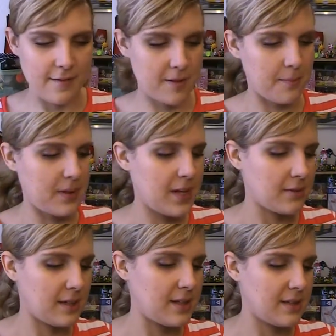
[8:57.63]
of the big
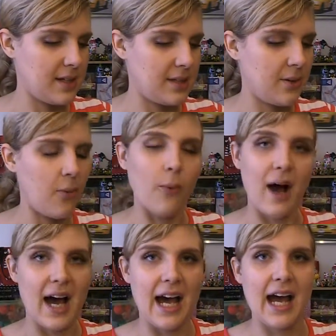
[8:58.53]
reason
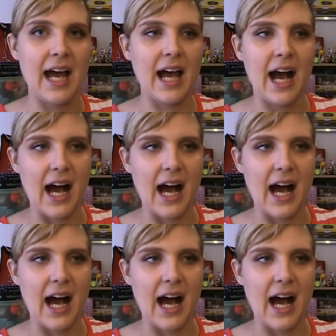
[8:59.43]
why